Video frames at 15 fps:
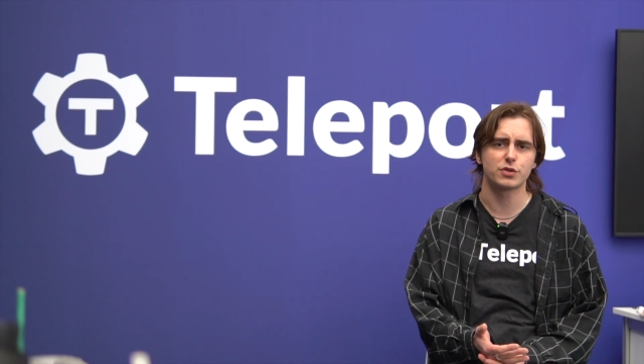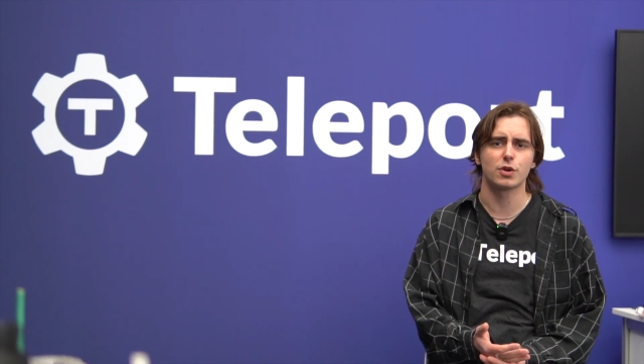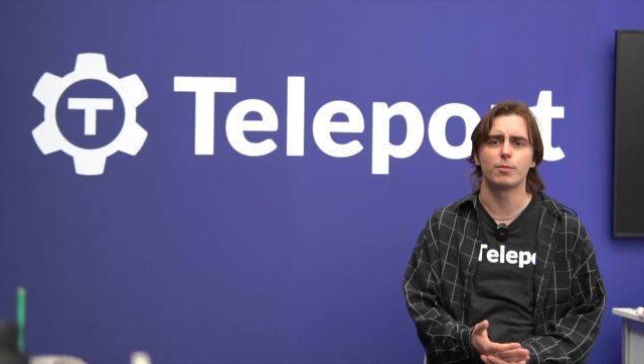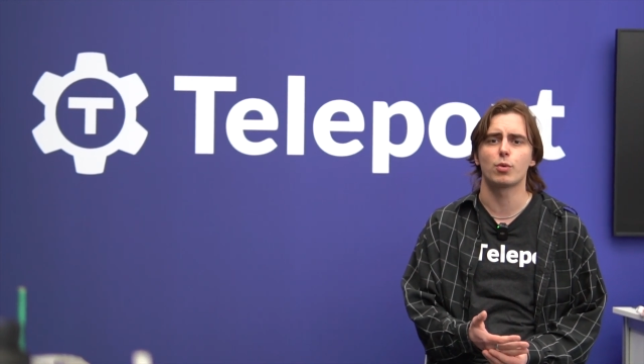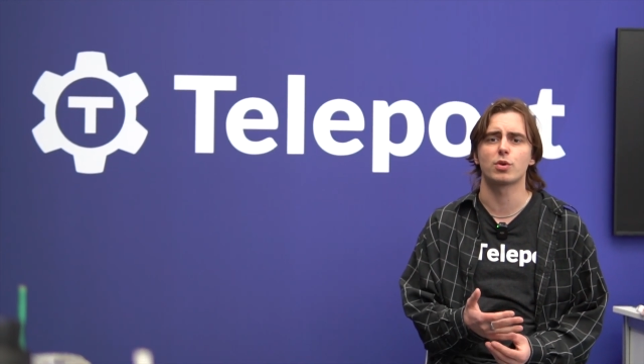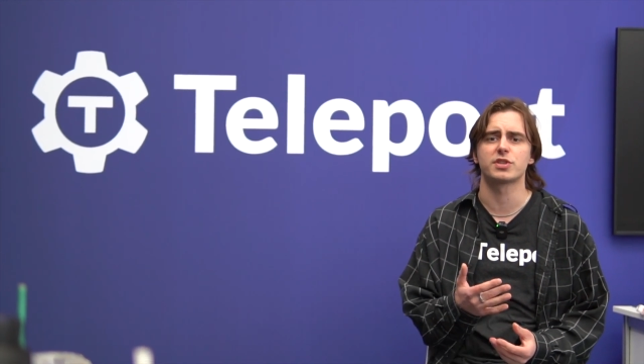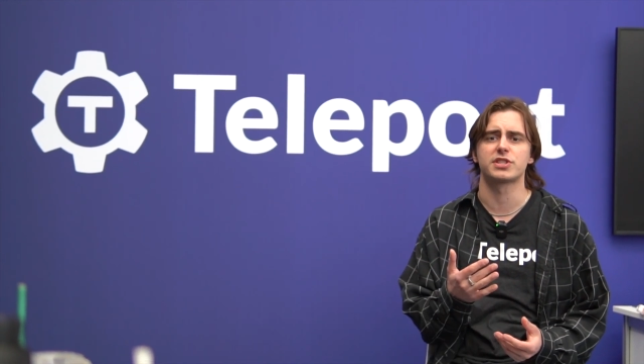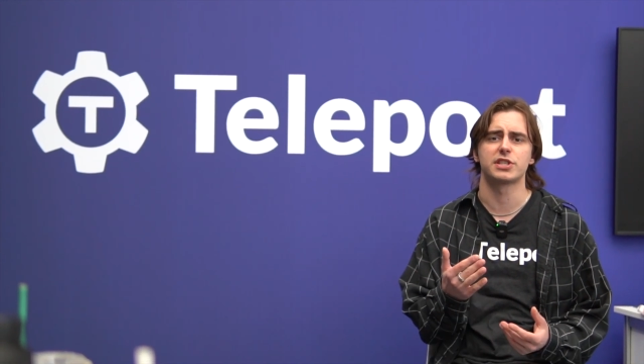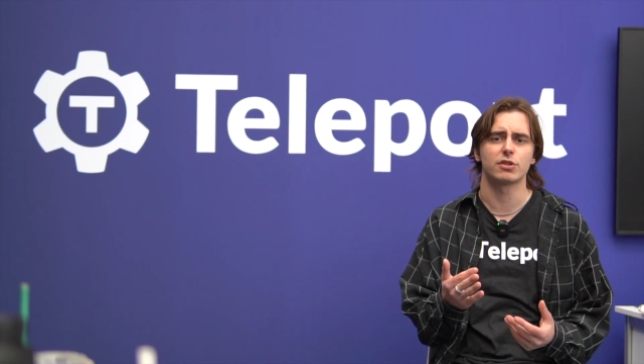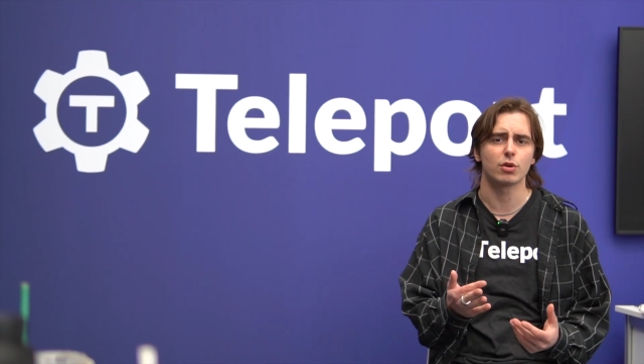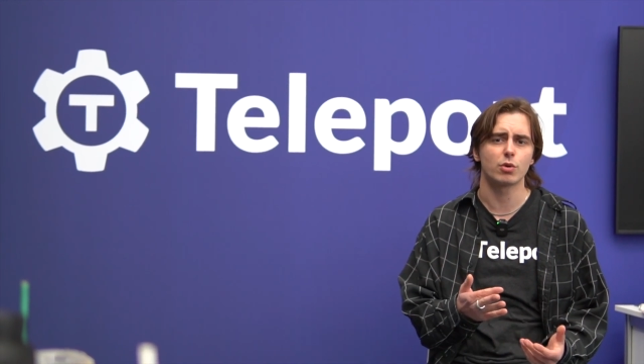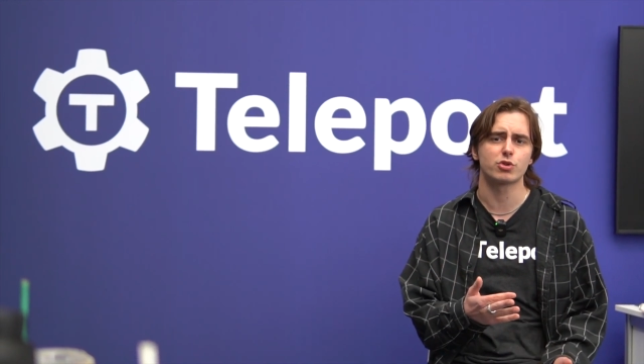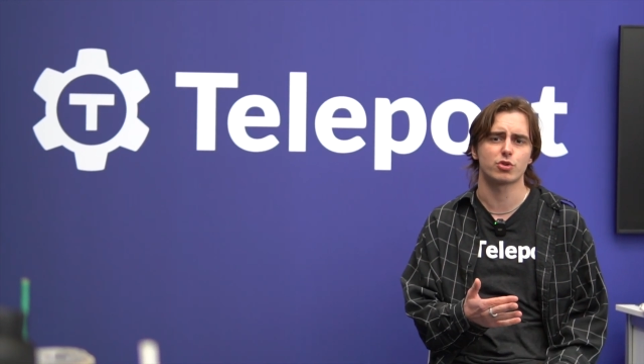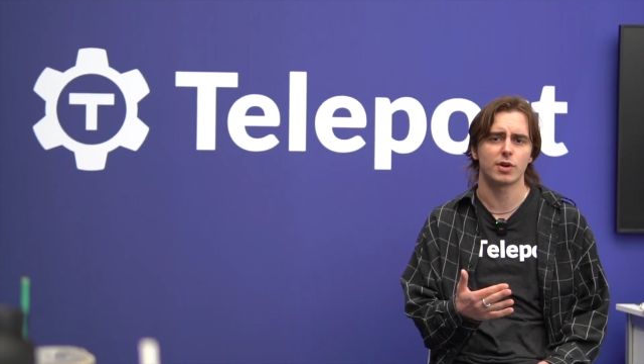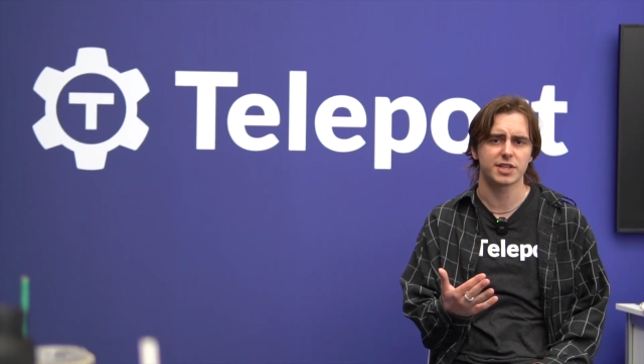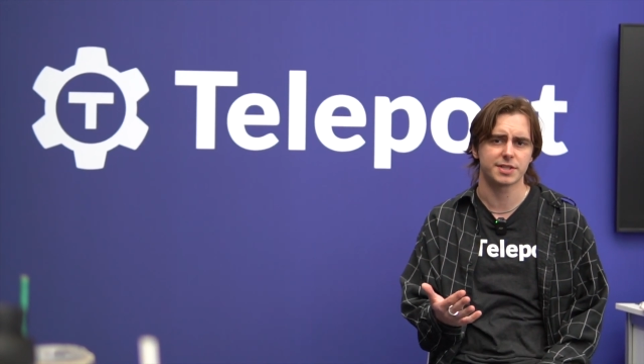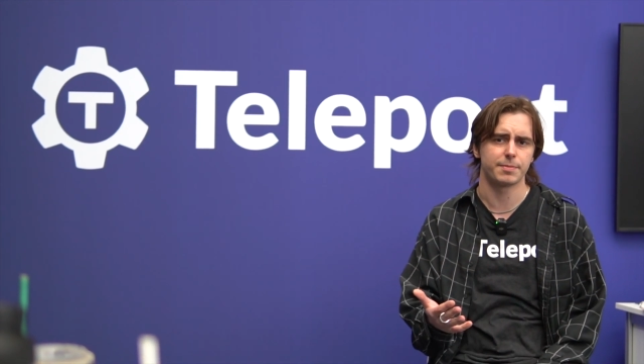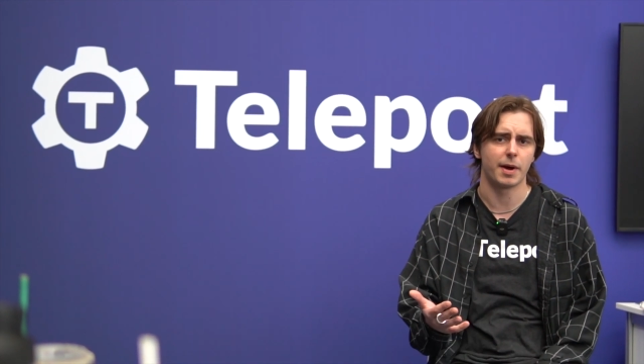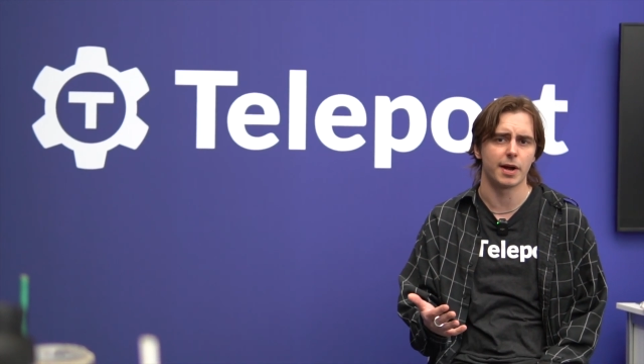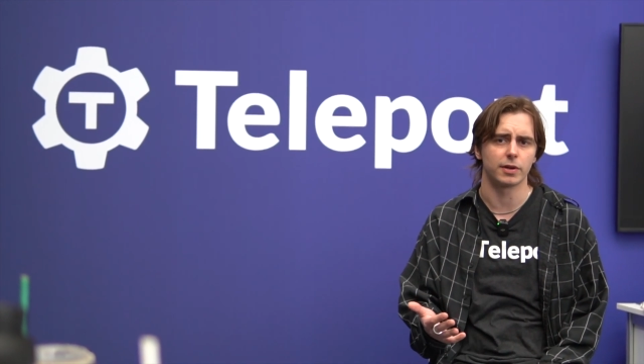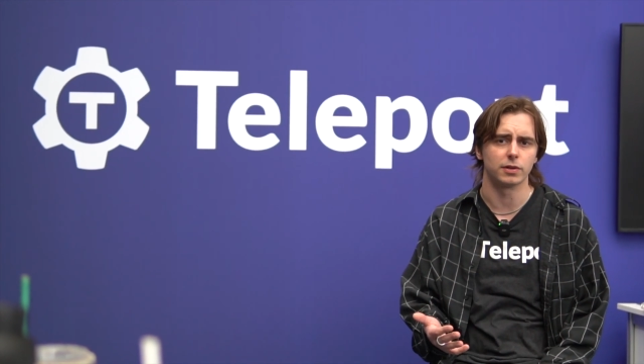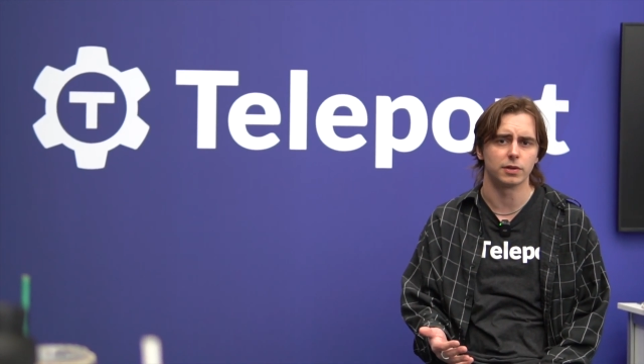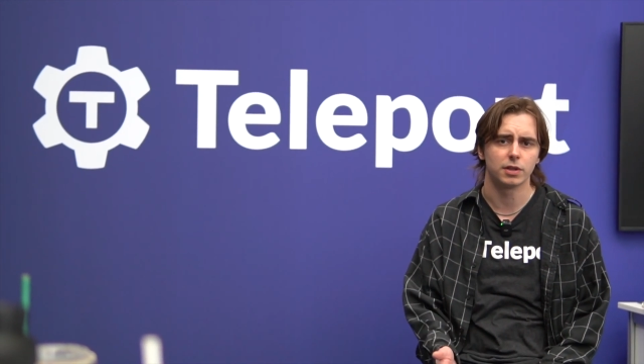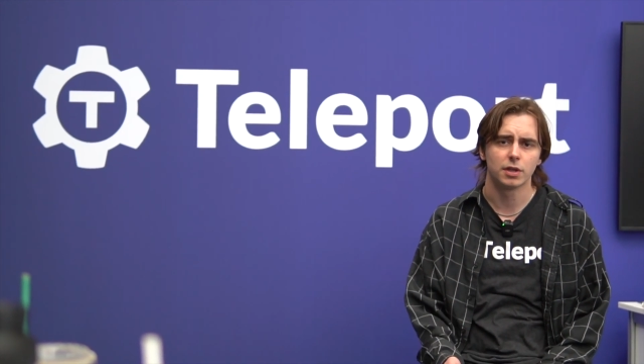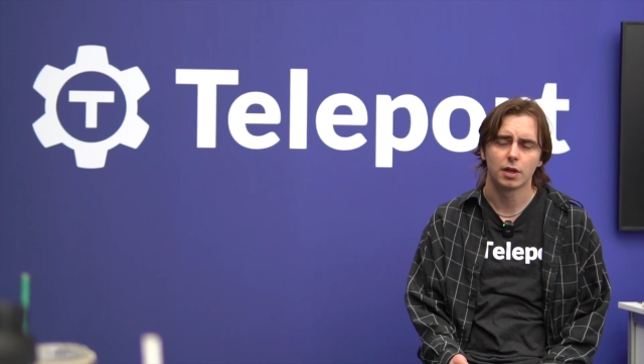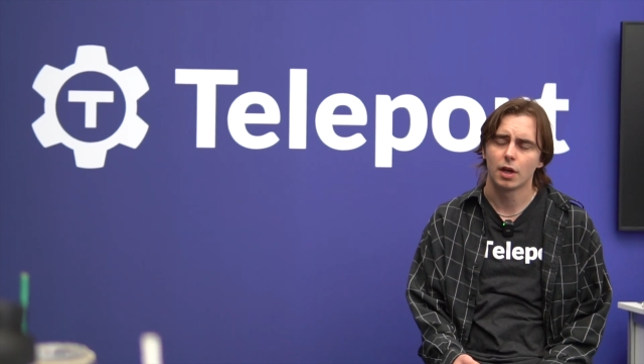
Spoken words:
to a more zero trust model.